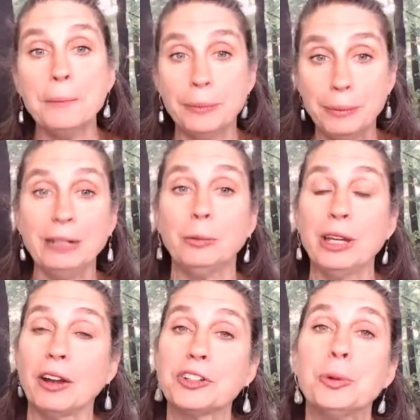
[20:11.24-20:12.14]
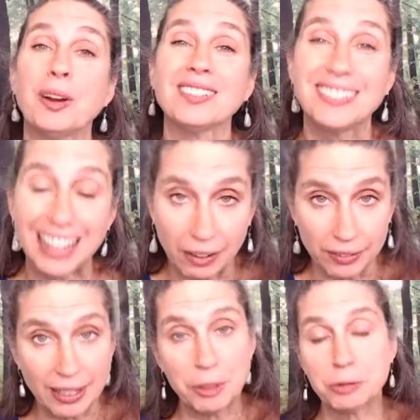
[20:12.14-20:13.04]
mean we are to
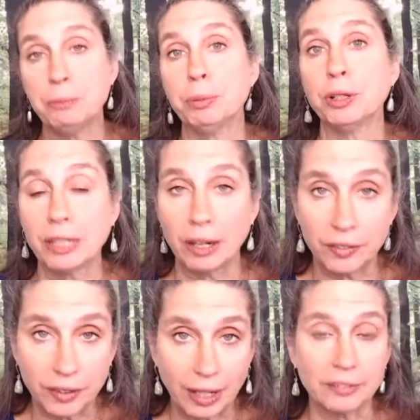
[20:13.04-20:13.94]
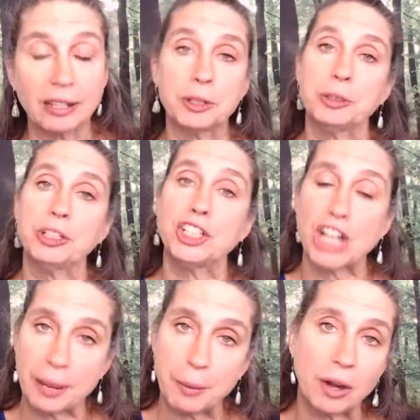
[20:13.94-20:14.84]
ourselves, how much we bully ourselves, how much we
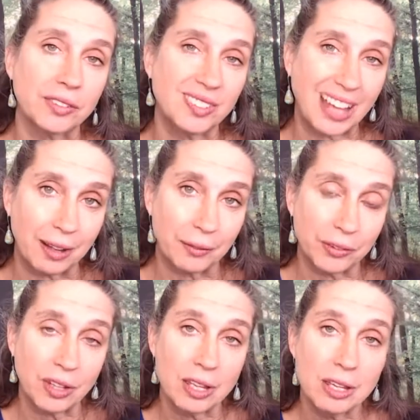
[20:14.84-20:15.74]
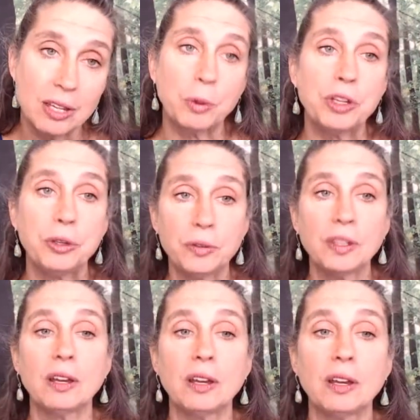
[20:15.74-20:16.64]
shame ourselves. We're
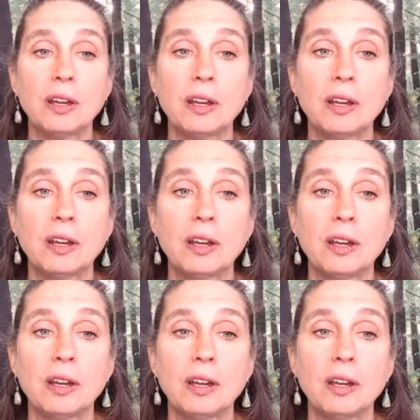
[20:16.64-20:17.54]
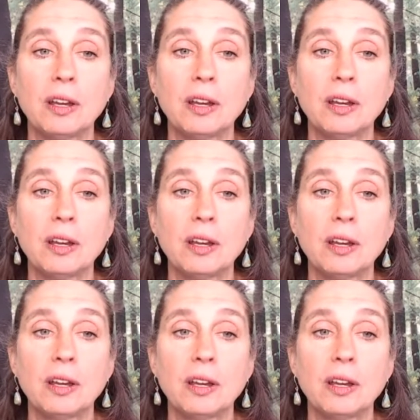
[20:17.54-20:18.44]
using our inner voice to punish
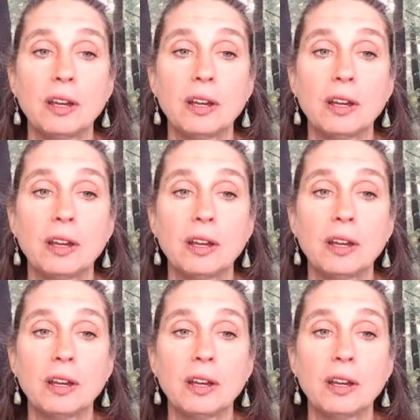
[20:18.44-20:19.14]
ourselves.